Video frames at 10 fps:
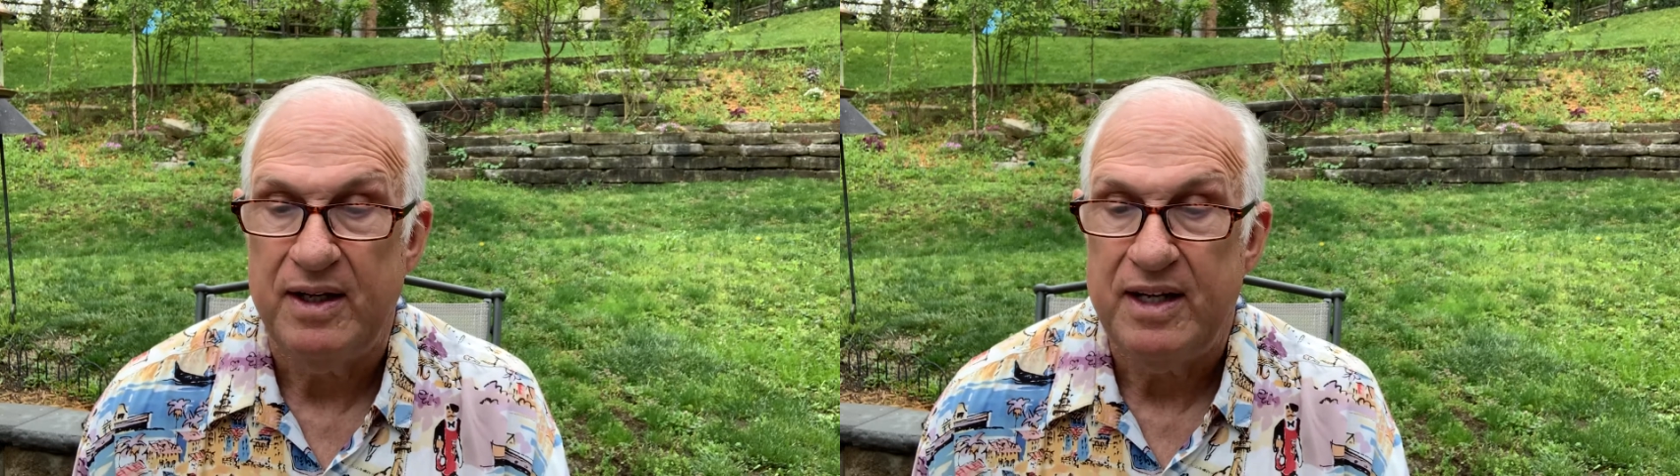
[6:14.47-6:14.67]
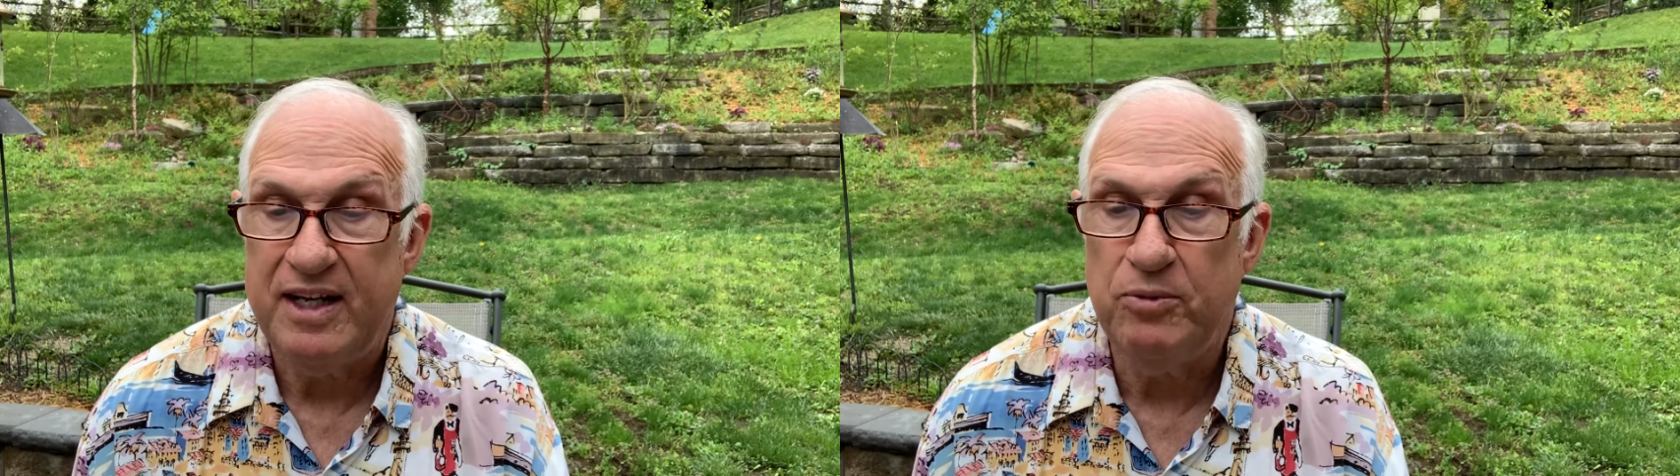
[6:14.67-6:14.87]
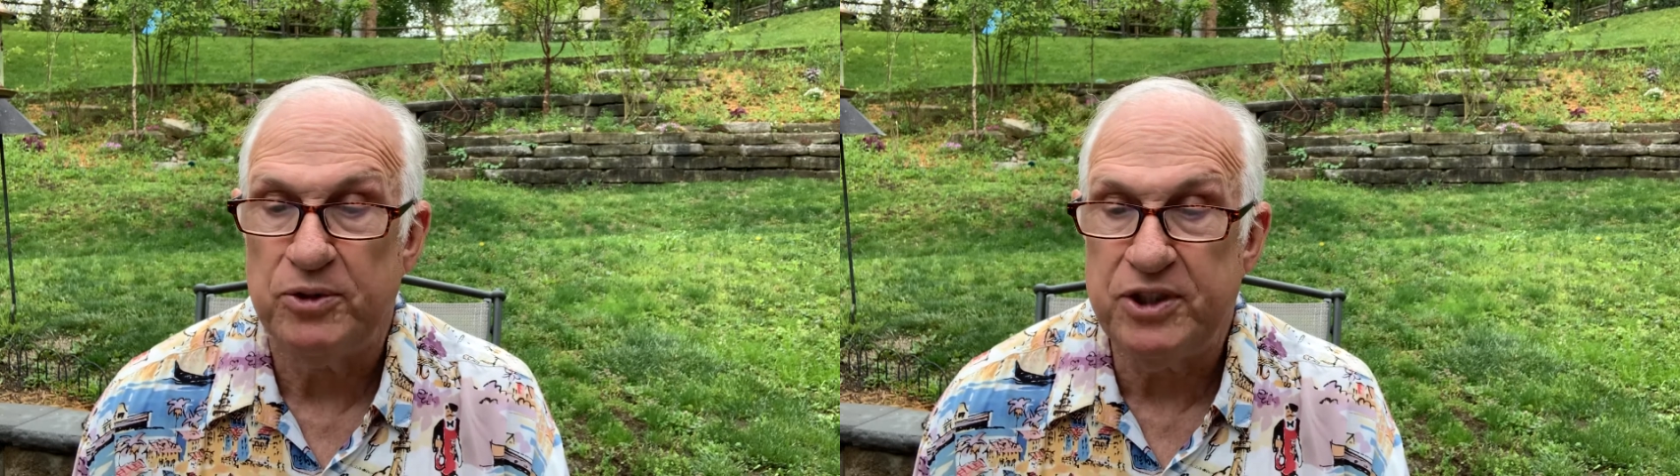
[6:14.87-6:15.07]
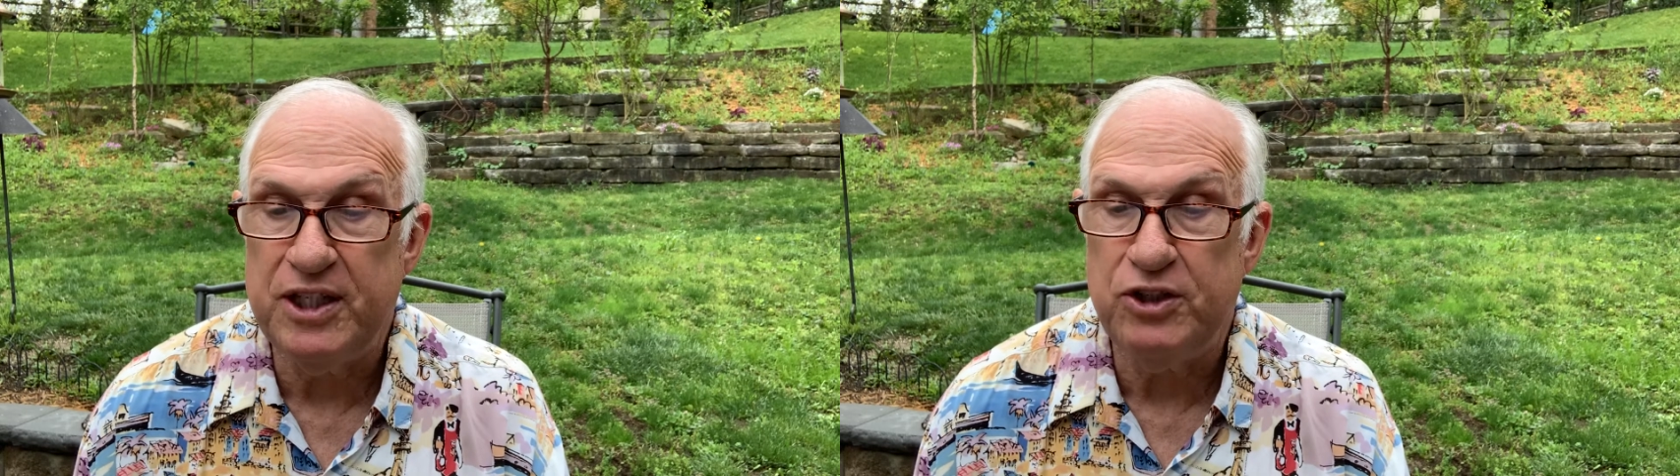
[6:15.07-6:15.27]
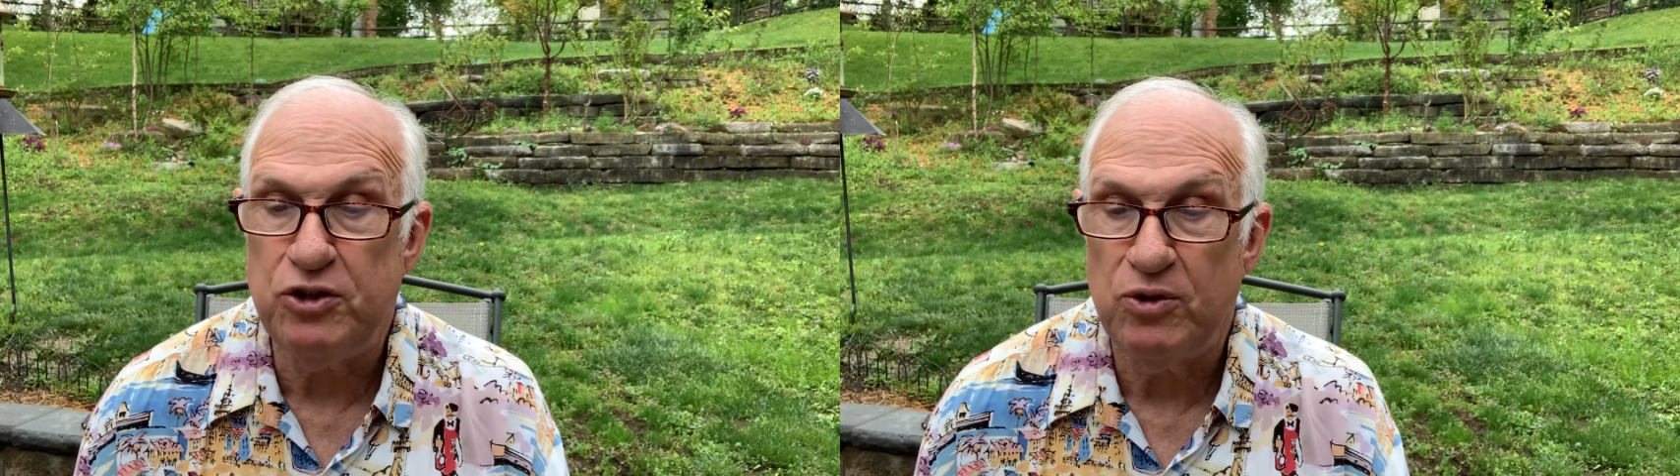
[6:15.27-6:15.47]
he will
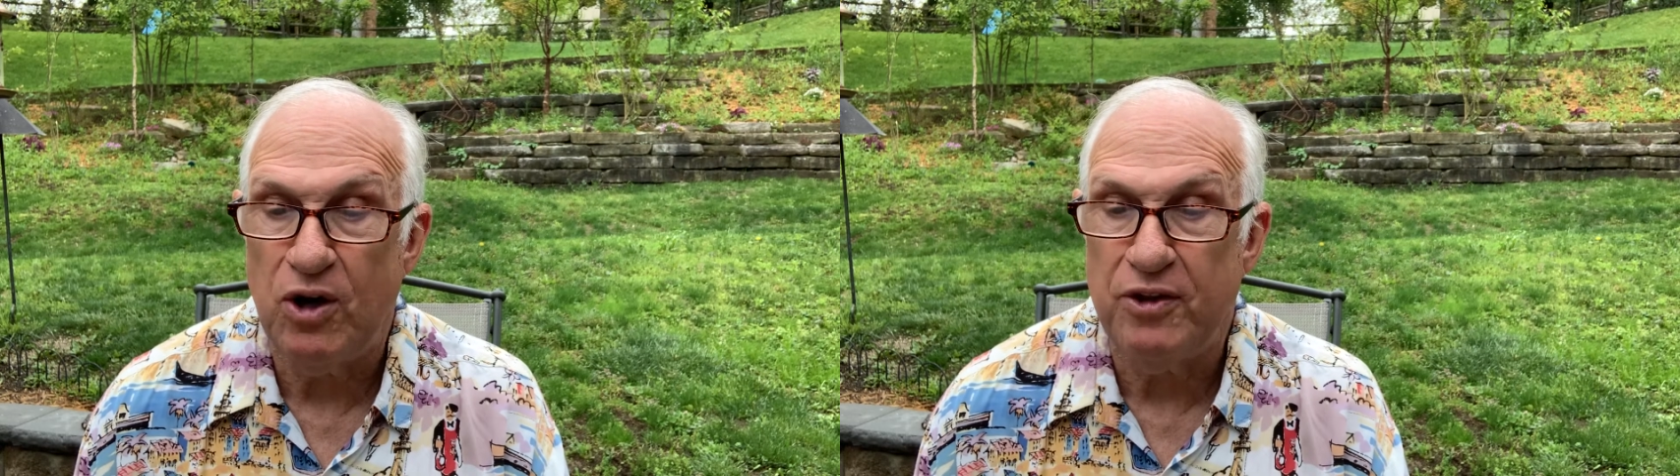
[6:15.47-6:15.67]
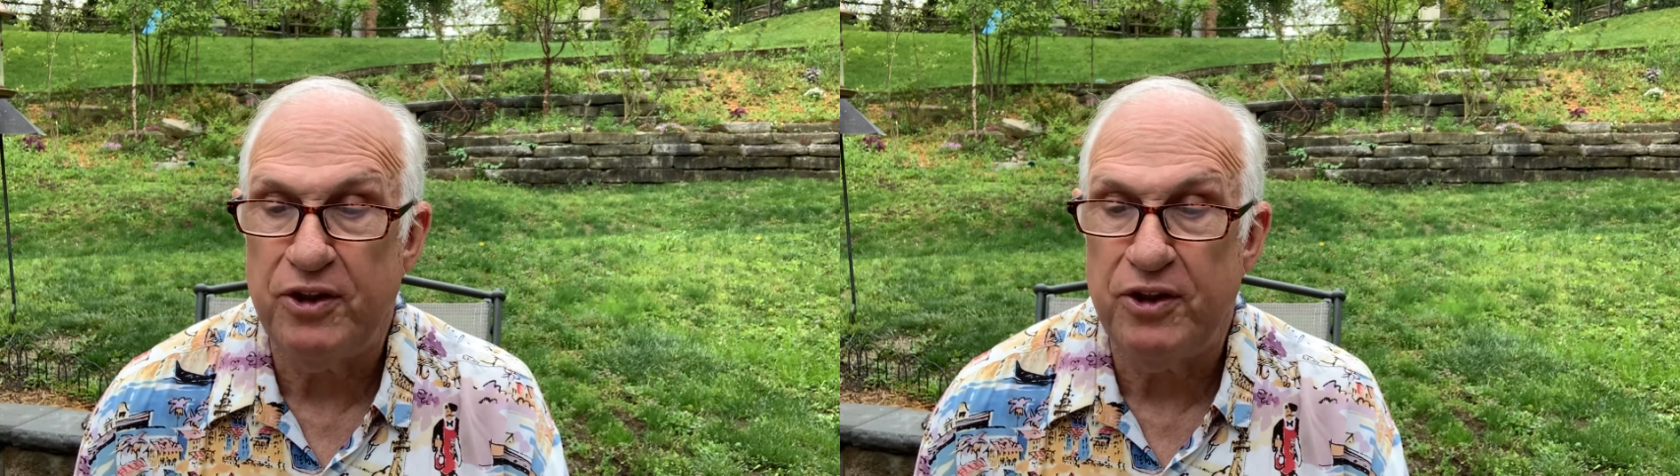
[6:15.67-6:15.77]
teach you all the